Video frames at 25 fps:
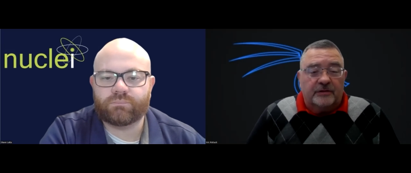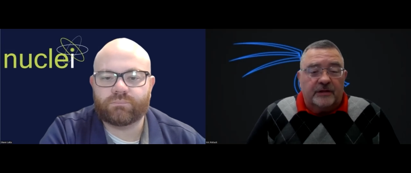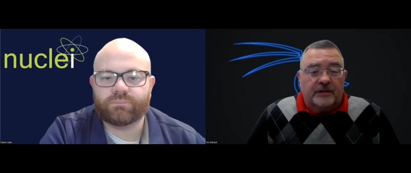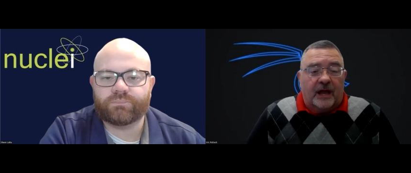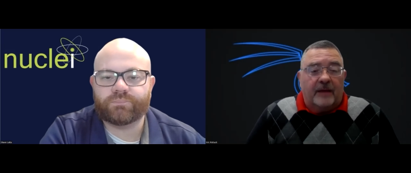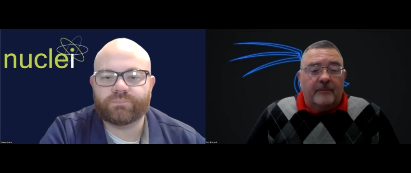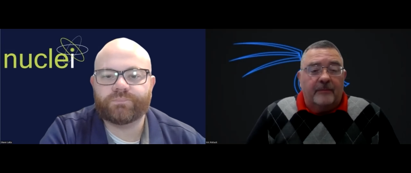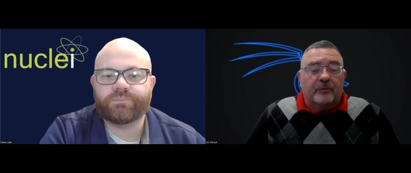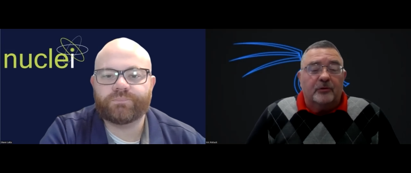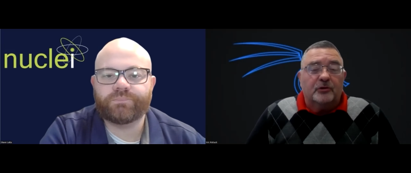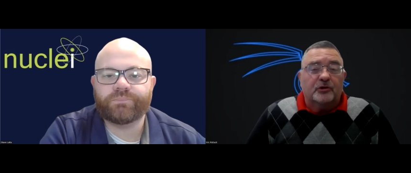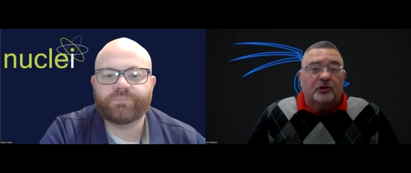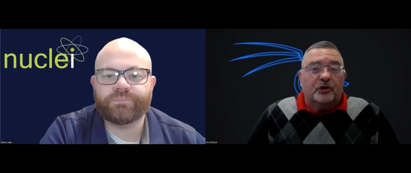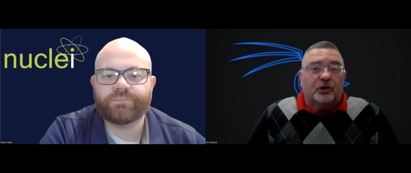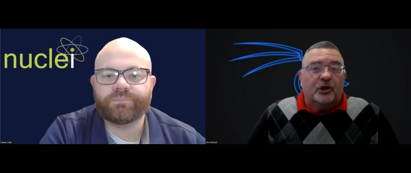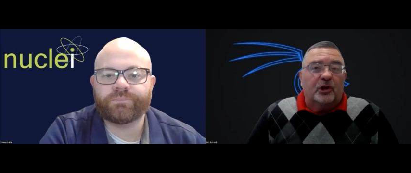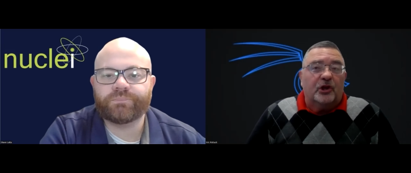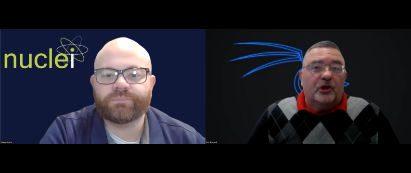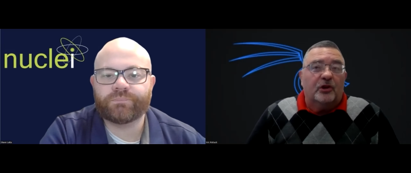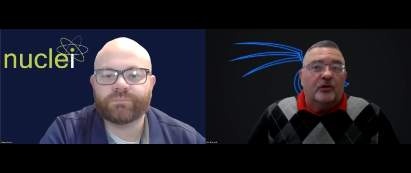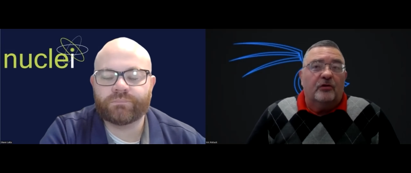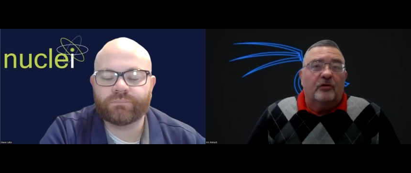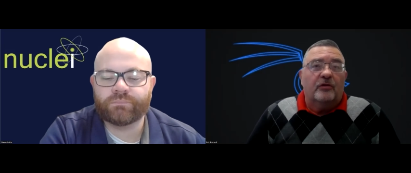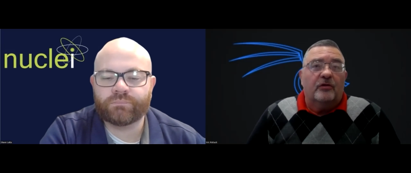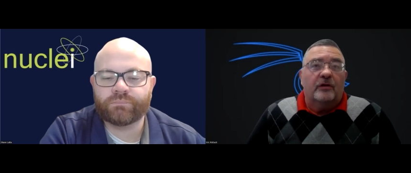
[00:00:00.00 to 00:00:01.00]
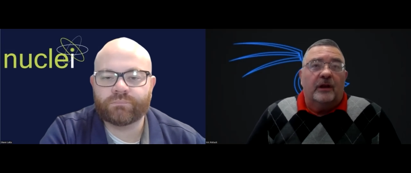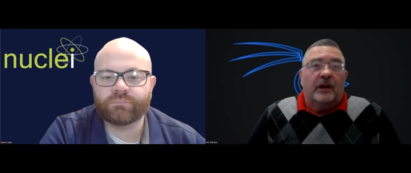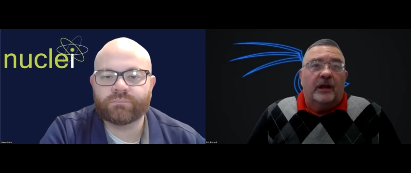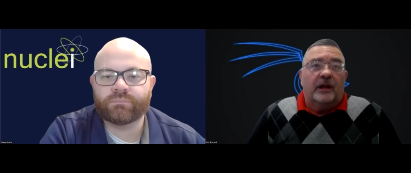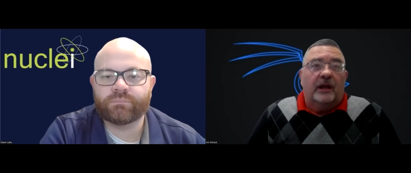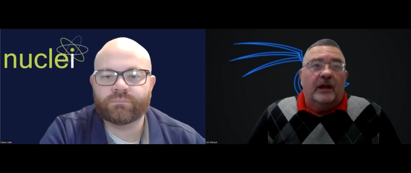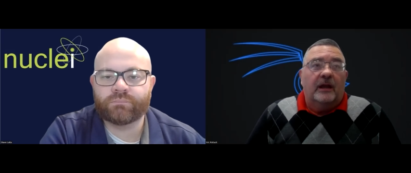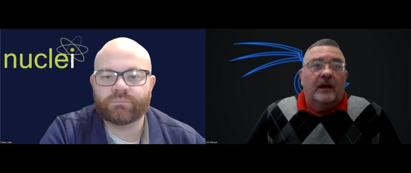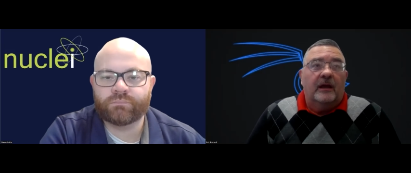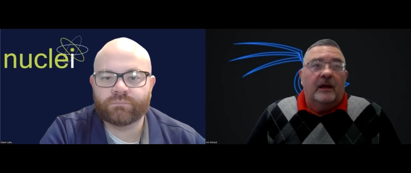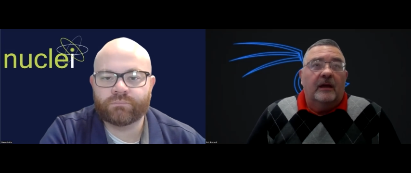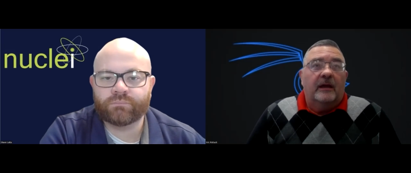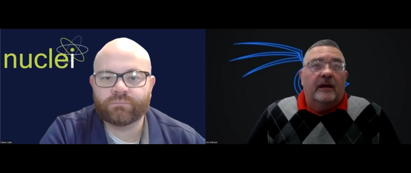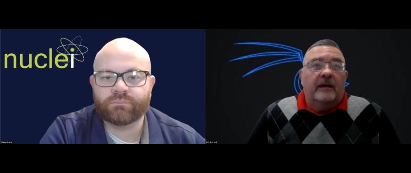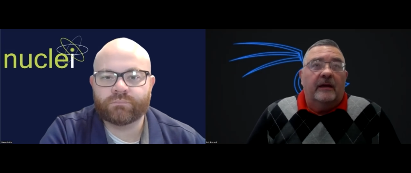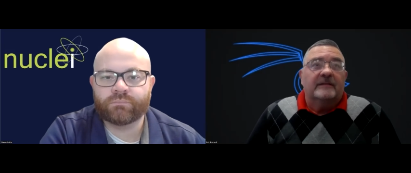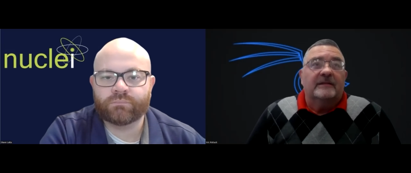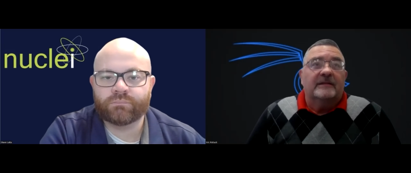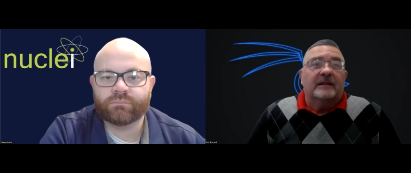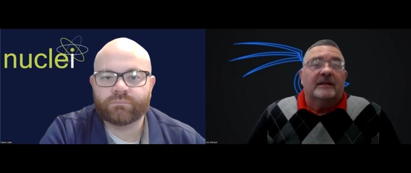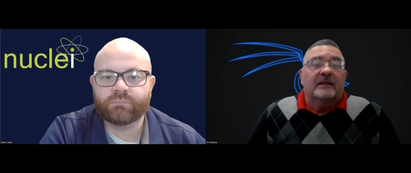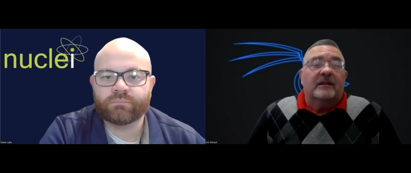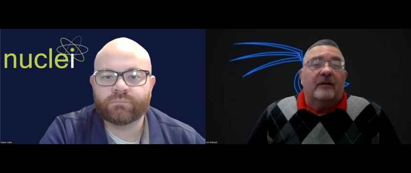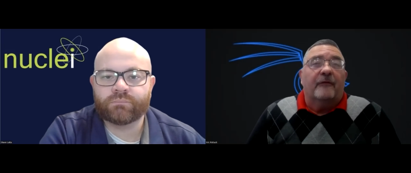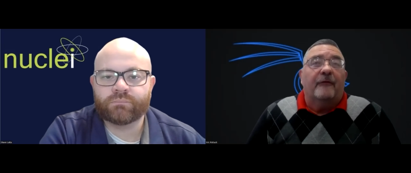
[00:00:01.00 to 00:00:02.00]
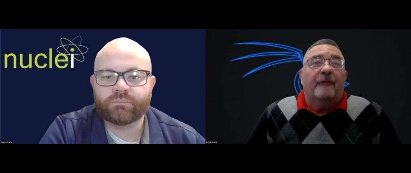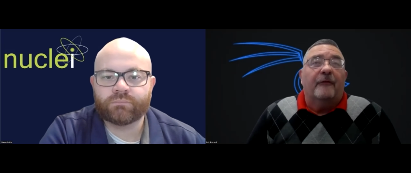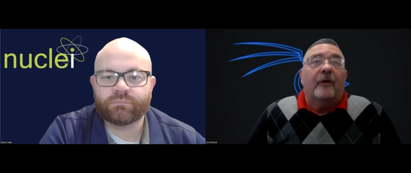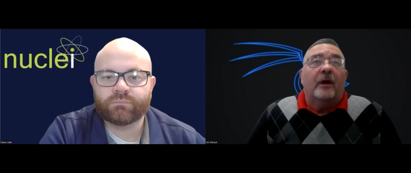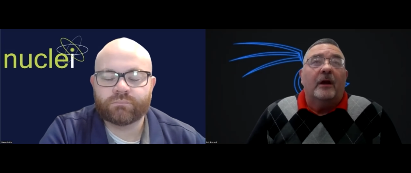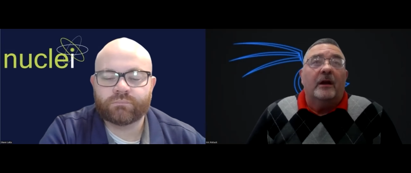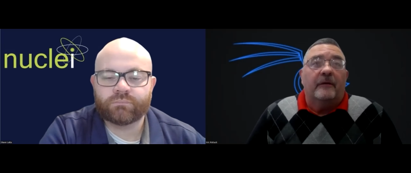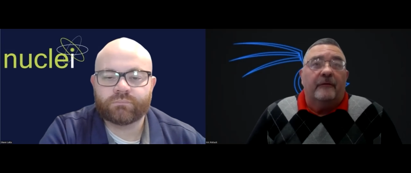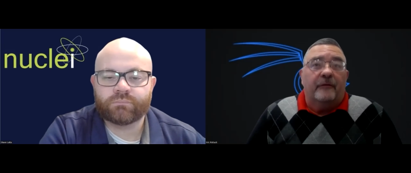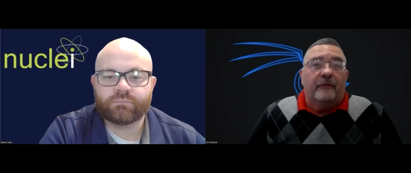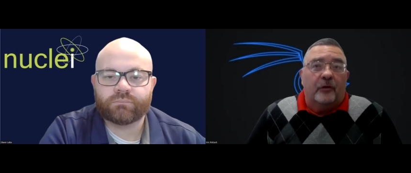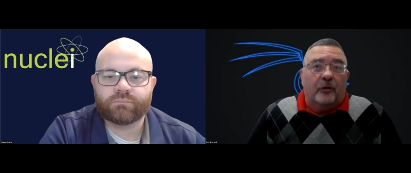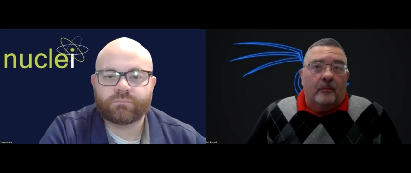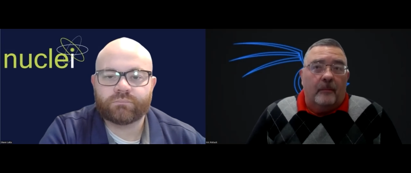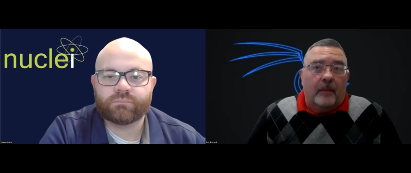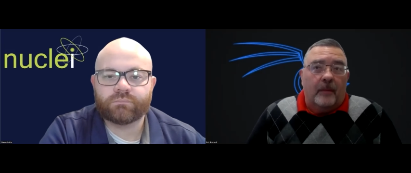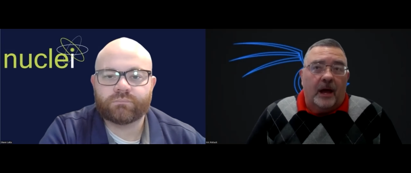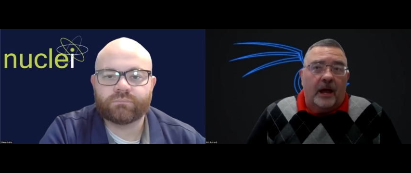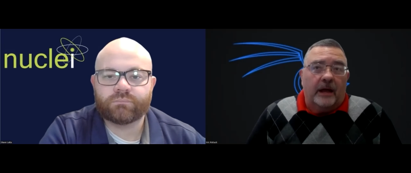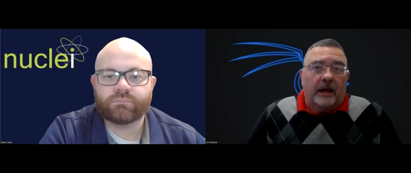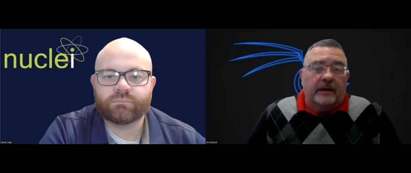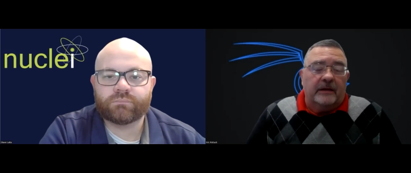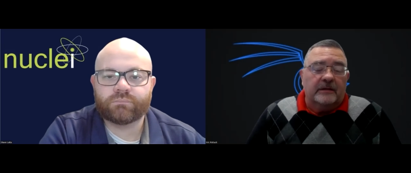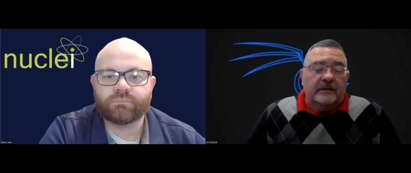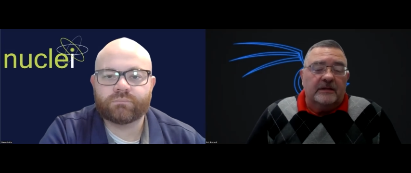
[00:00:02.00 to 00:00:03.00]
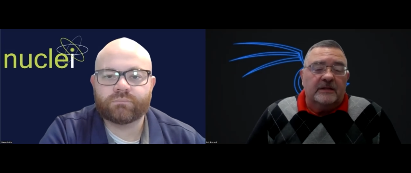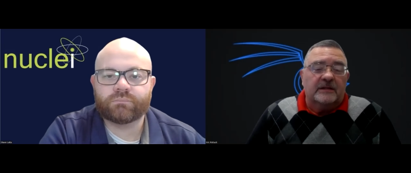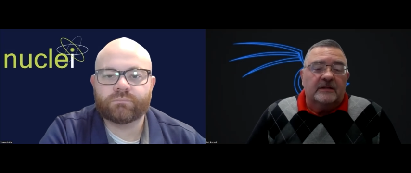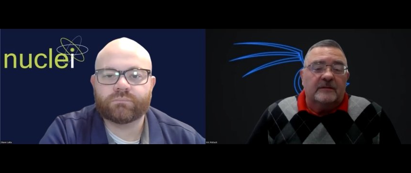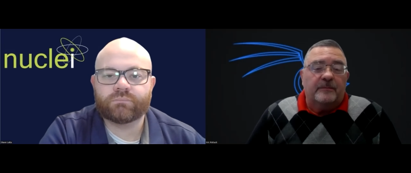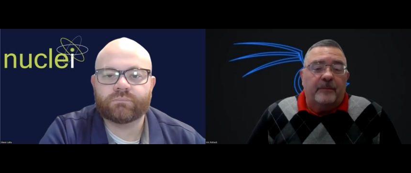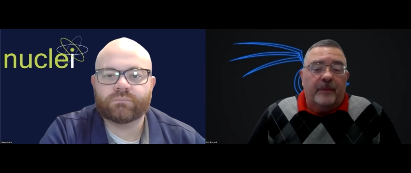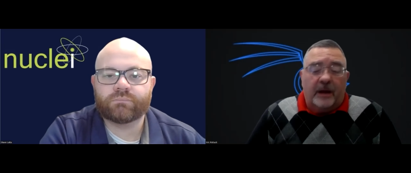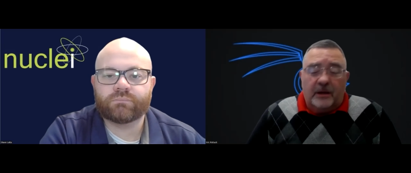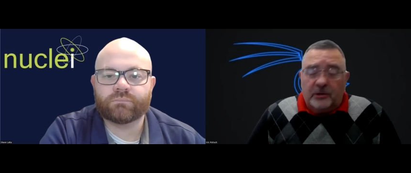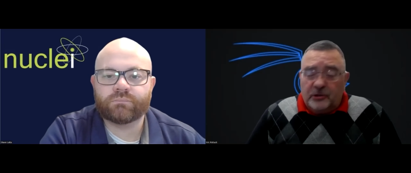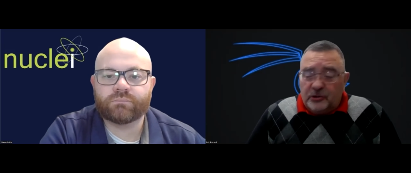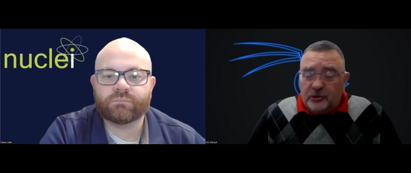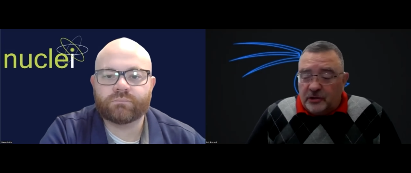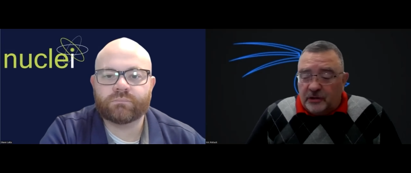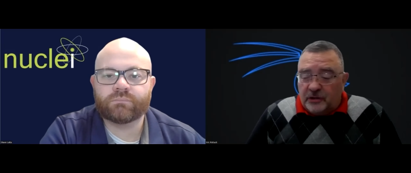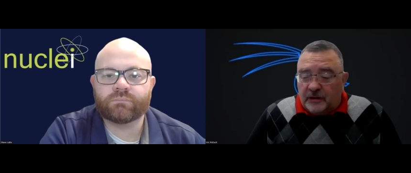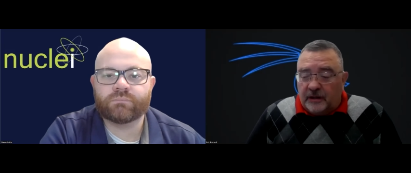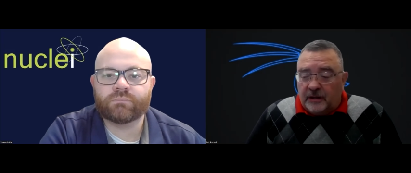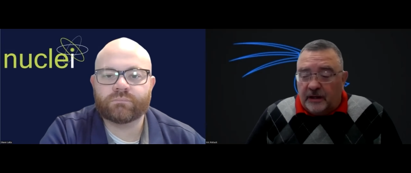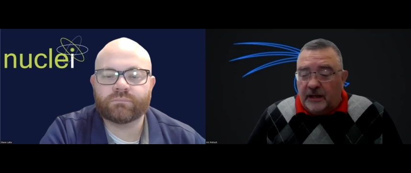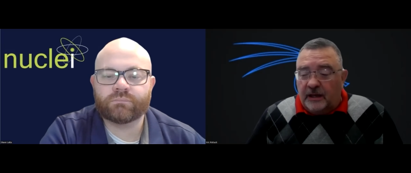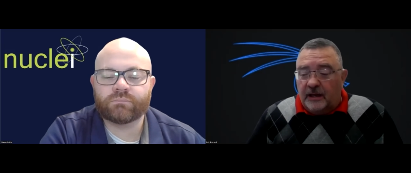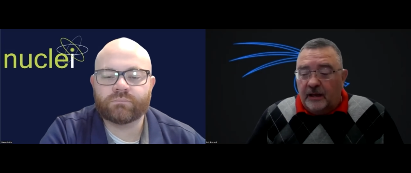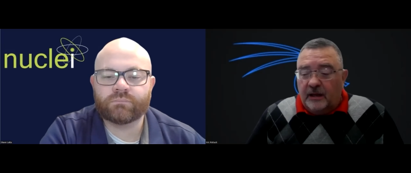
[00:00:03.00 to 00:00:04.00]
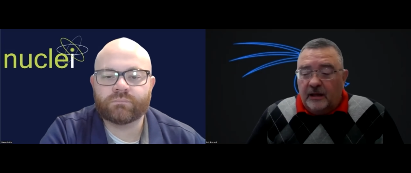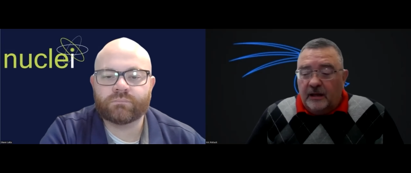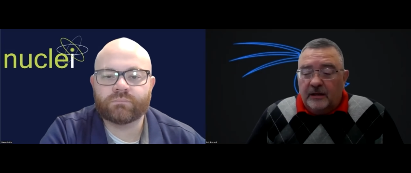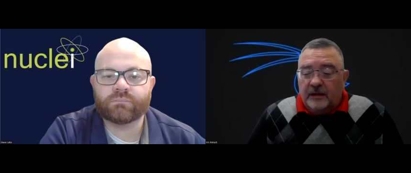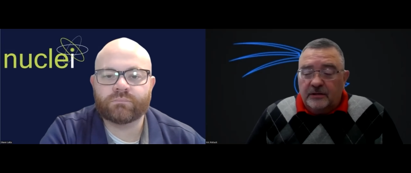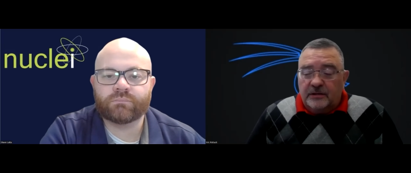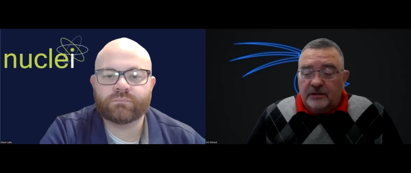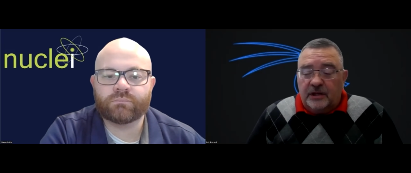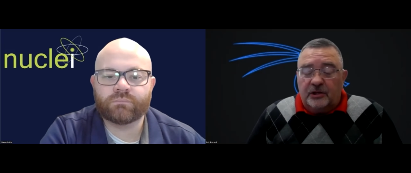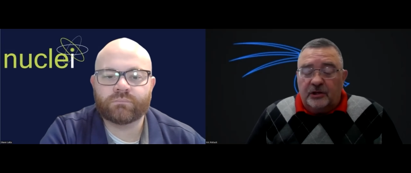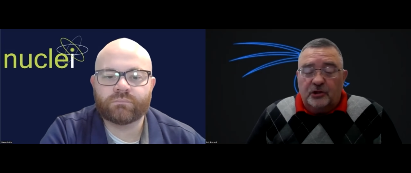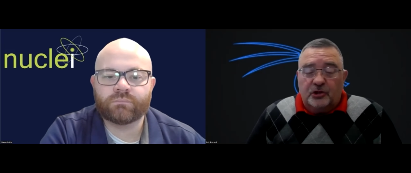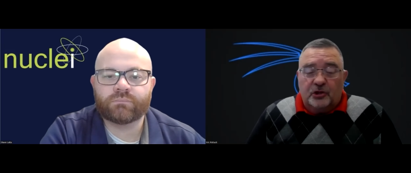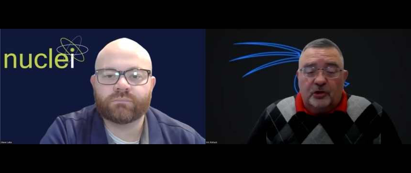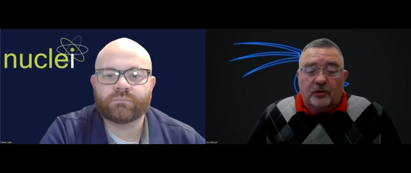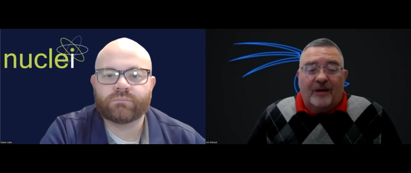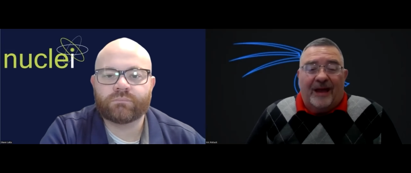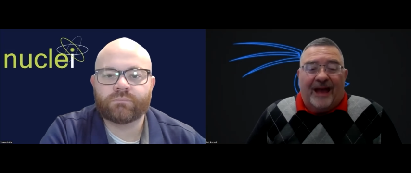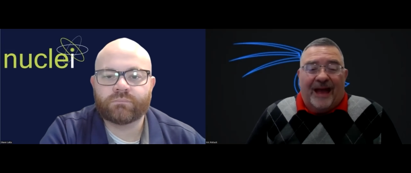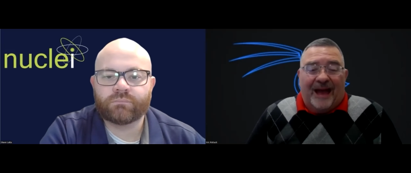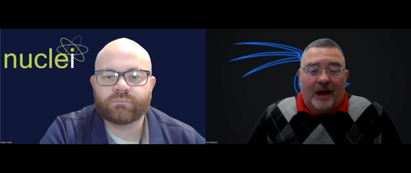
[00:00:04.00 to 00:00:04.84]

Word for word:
Speaker 1: cybersecurity is at the front of your mind, especially since you're